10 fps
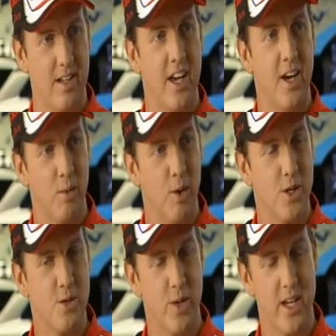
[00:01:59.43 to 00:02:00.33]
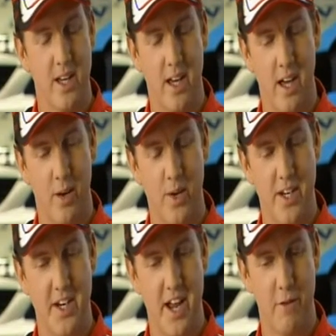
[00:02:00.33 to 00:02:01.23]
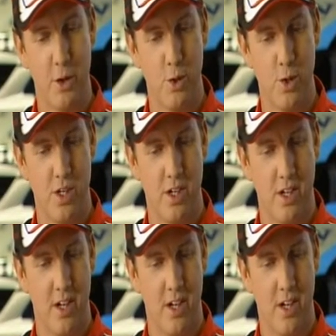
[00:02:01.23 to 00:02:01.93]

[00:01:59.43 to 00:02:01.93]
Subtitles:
Yeah, it was. We didn't have a good